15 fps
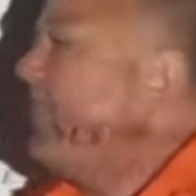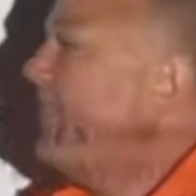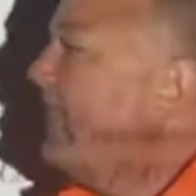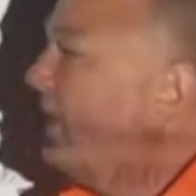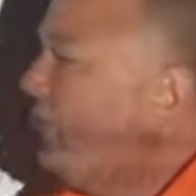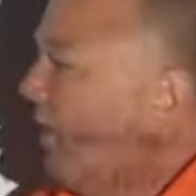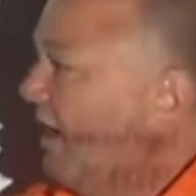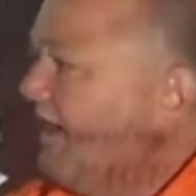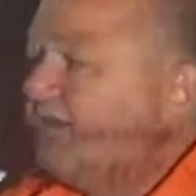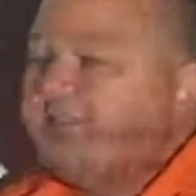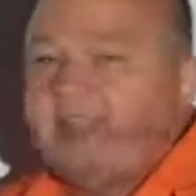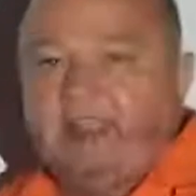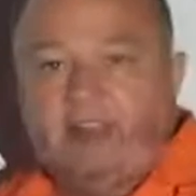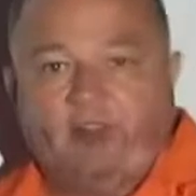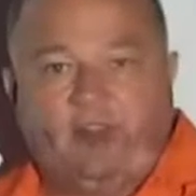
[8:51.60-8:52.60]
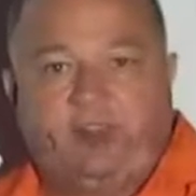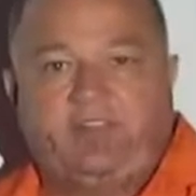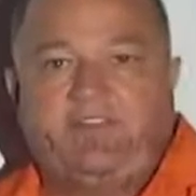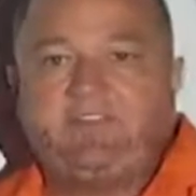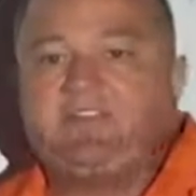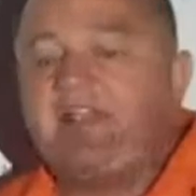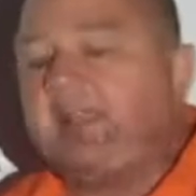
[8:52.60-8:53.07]
Now I want you to take a look at
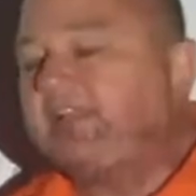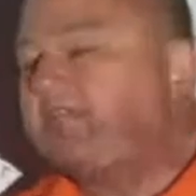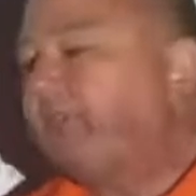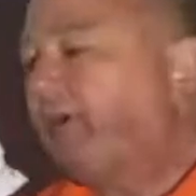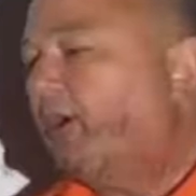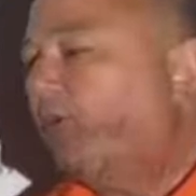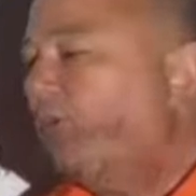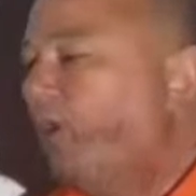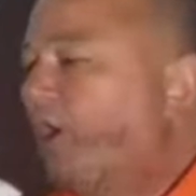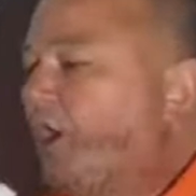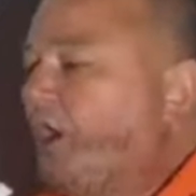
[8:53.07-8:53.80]
this next part.